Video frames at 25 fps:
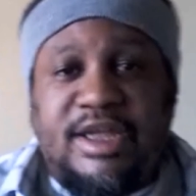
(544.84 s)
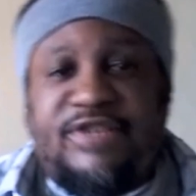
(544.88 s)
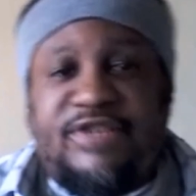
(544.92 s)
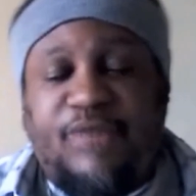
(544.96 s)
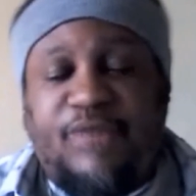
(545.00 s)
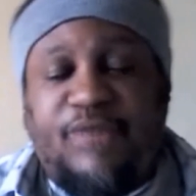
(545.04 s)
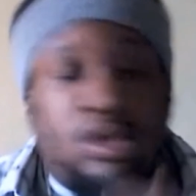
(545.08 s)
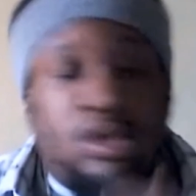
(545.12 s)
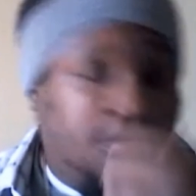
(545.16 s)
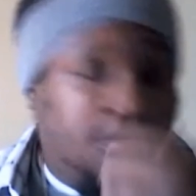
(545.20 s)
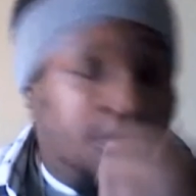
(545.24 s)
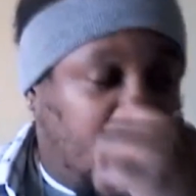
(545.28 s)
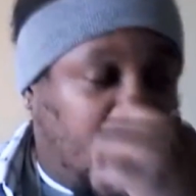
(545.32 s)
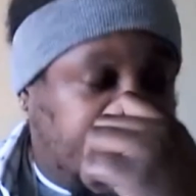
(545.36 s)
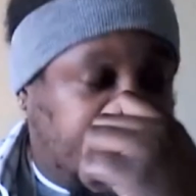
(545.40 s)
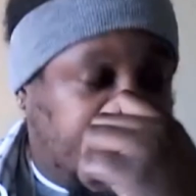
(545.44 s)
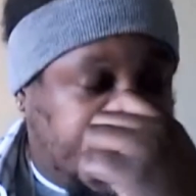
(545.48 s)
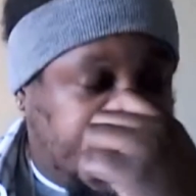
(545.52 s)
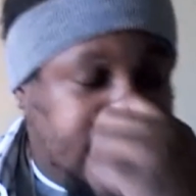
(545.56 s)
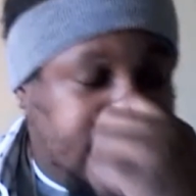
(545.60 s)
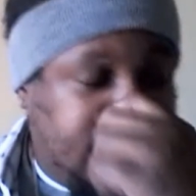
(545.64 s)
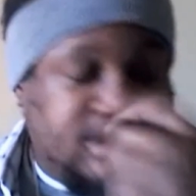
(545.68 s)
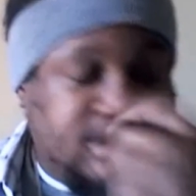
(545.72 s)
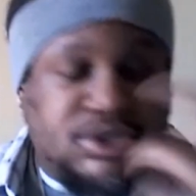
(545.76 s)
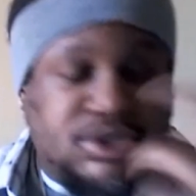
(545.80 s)
Food
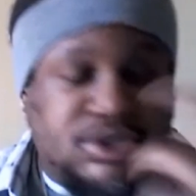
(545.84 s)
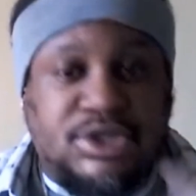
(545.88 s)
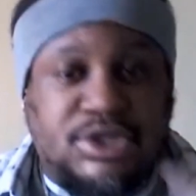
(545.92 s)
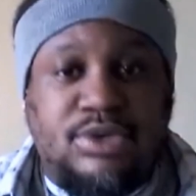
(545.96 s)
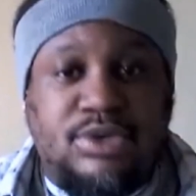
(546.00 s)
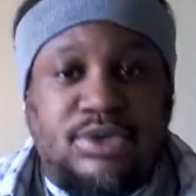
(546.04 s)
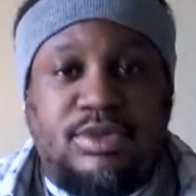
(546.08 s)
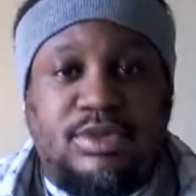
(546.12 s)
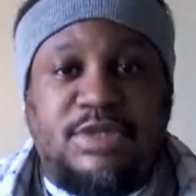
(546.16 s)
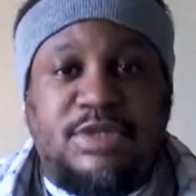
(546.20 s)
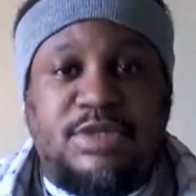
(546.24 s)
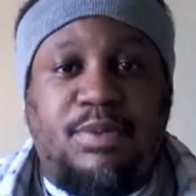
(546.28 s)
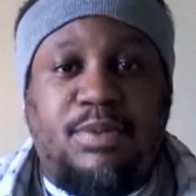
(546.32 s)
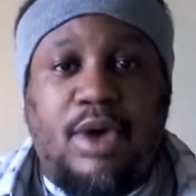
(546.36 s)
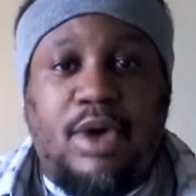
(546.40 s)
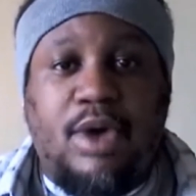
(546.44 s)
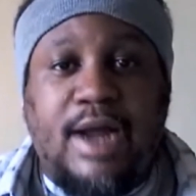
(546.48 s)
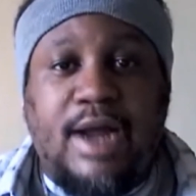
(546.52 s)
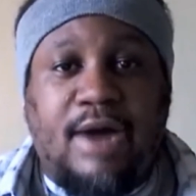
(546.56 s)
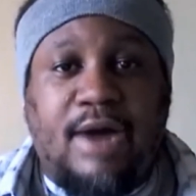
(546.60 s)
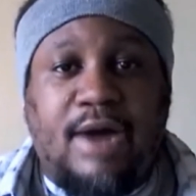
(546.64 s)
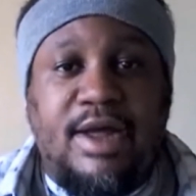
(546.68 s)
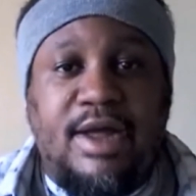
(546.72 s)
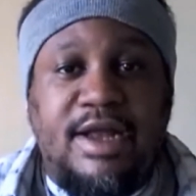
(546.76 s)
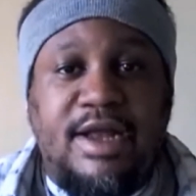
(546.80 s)
Marketing Institute was brought
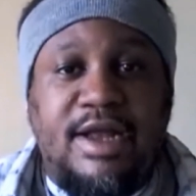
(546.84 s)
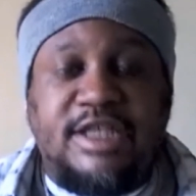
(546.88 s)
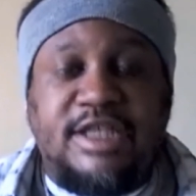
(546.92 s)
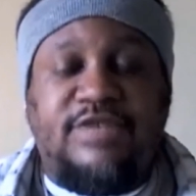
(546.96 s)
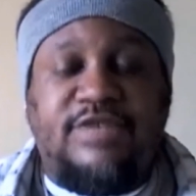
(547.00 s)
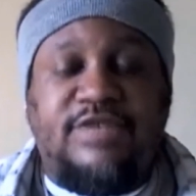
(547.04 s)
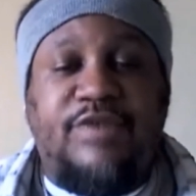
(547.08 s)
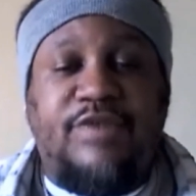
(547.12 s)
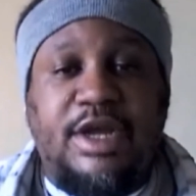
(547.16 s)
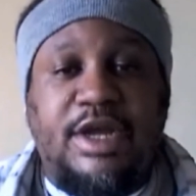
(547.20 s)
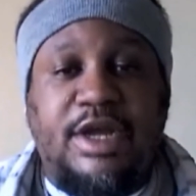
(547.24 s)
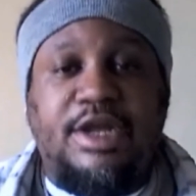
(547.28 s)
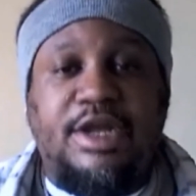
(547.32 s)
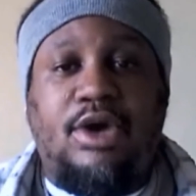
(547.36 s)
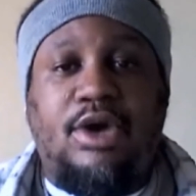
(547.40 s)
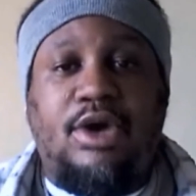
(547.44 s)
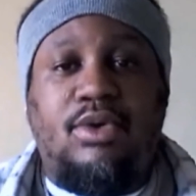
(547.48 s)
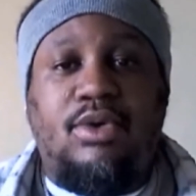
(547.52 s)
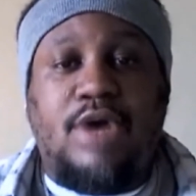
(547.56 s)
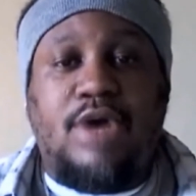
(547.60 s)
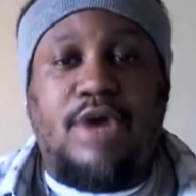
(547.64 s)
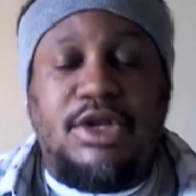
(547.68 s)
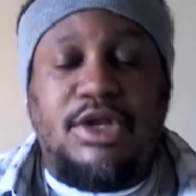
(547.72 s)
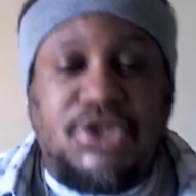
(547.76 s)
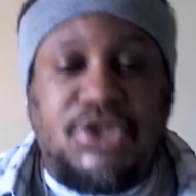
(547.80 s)
out in this
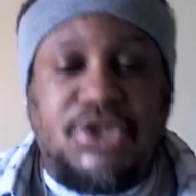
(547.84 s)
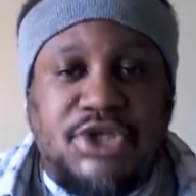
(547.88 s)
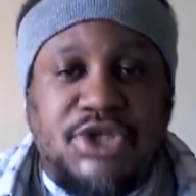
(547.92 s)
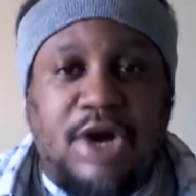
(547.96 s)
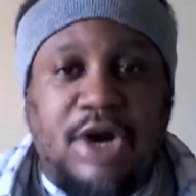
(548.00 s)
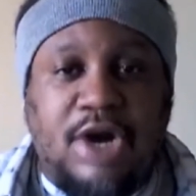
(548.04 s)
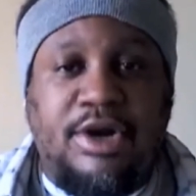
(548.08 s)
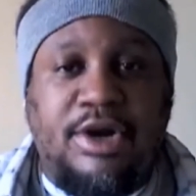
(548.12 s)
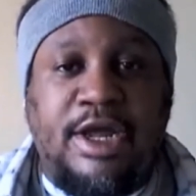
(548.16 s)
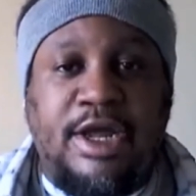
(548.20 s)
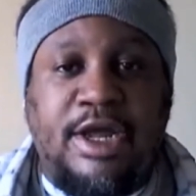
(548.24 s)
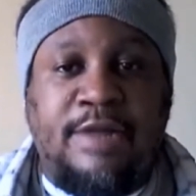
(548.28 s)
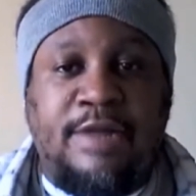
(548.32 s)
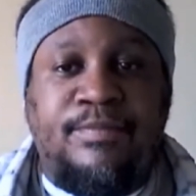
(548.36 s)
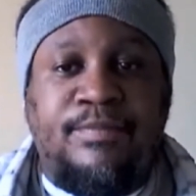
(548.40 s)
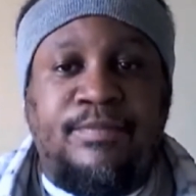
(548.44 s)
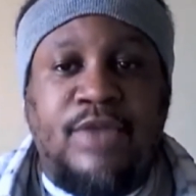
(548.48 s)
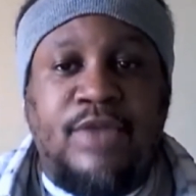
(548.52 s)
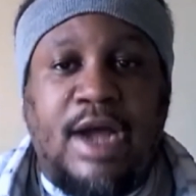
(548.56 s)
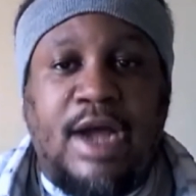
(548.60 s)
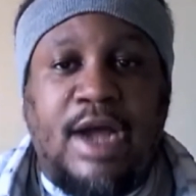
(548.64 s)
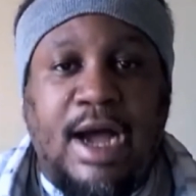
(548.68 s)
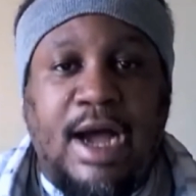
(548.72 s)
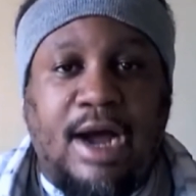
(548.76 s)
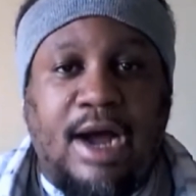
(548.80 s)
video concerning
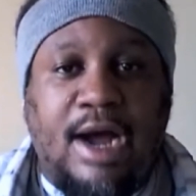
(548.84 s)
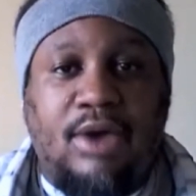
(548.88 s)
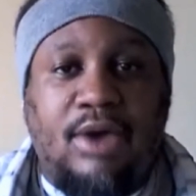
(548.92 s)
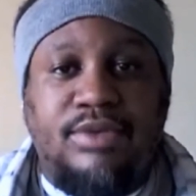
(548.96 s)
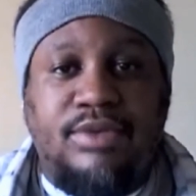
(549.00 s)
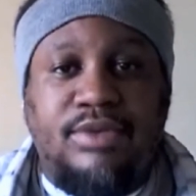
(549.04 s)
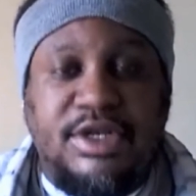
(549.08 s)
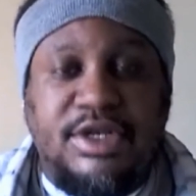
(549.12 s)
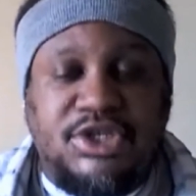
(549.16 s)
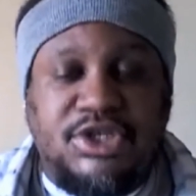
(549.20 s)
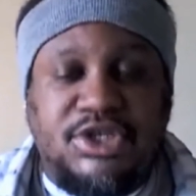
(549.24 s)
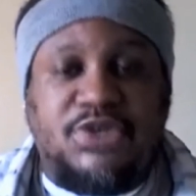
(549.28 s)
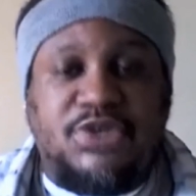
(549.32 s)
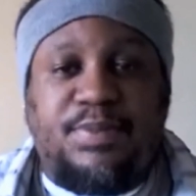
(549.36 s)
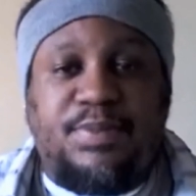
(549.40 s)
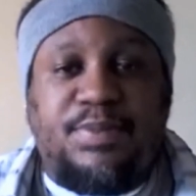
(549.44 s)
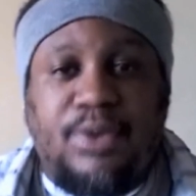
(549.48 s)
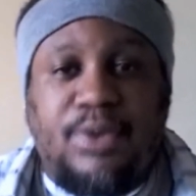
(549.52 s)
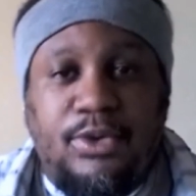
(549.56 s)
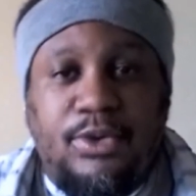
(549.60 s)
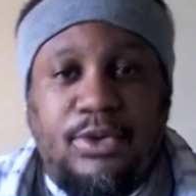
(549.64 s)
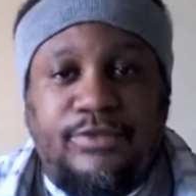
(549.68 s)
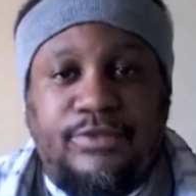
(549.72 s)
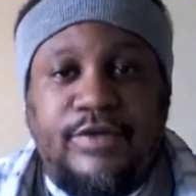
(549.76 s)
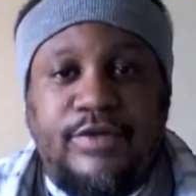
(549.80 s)
how this is
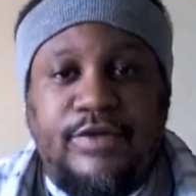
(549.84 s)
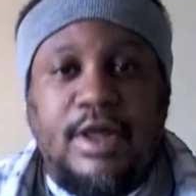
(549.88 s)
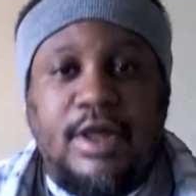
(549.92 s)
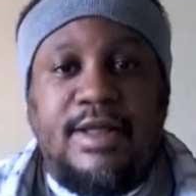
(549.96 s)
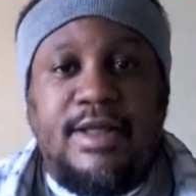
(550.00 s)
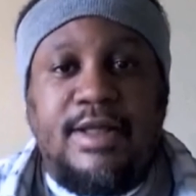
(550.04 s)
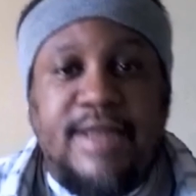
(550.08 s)
proof